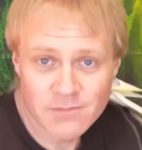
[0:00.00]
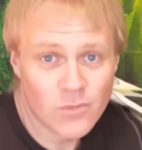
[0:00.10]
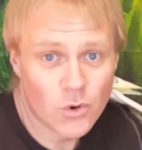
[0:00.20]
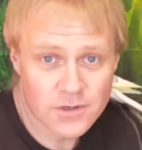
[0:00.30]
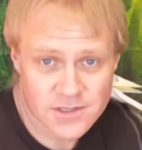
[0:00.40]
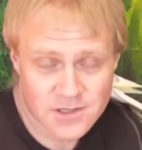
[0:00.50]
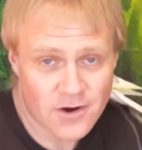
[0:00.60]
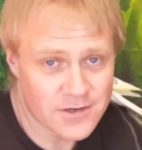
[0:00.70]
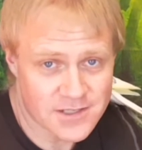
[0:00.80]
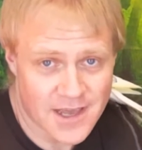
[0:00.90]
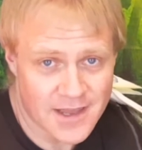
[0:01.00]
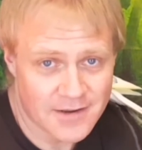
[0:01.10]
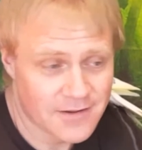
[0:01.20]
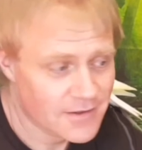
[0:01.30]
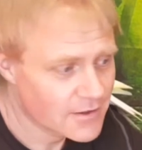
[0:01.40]
more Star
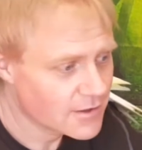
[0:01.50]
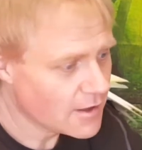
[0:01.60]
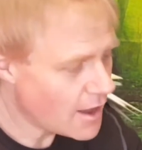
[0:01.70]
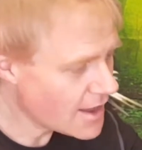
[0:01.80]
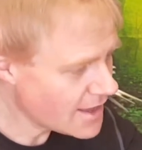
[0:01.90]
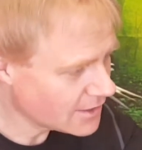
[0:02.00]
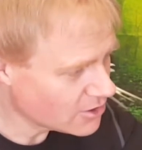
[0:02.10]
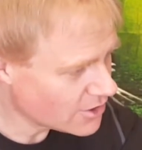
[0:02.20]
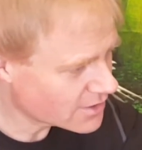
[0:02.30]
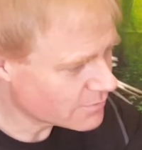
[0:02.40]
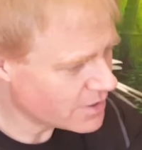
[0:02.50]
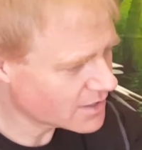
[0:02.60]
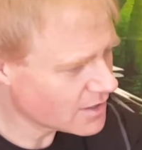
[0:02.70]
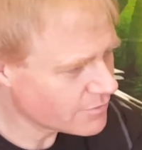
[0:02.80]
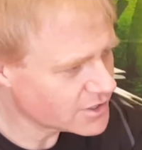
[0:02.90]
San, I had
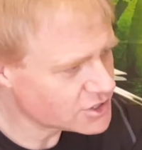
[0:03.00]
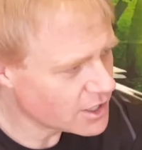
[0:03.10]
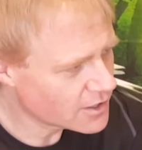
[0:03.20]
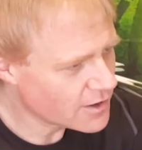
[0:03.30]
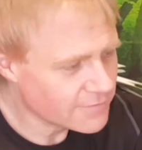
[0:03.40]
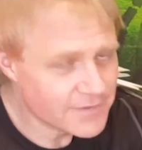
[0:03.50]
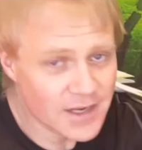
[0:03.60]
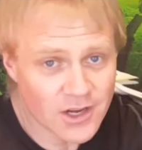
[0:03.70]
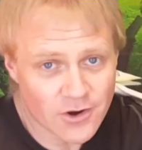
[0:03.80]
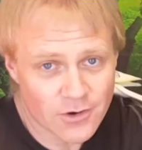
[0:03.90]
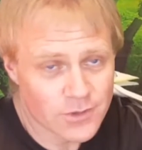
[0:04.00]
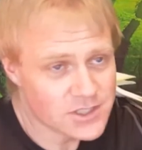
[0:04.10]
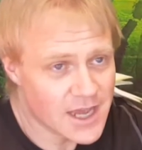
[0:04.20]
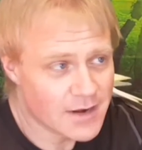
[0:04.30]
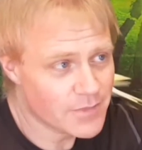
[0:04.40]
picked up the jug of vinegar,
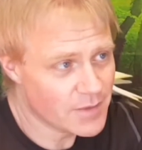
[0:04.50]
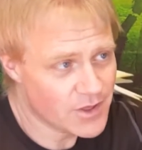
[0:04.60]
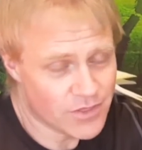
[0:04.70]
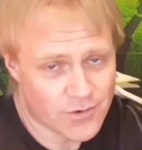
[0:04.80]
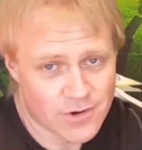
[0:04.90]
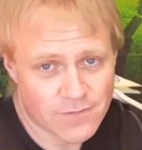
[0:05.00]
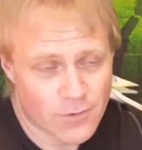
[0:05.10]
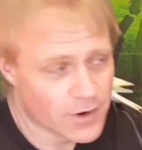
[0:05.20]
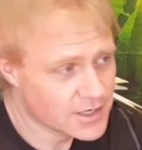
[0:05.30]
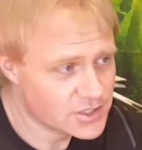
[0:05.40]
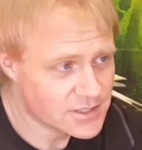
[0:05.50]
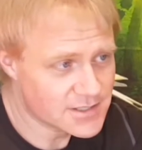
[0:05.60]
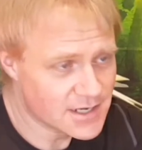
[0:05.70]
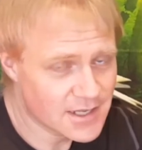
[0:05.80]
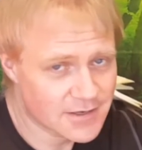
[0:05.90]
which had maybe 3 or 4
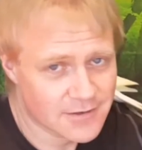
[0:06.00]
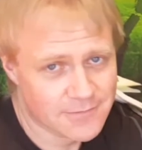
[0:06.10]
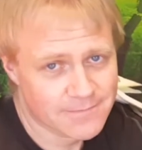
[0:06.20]
inches in it,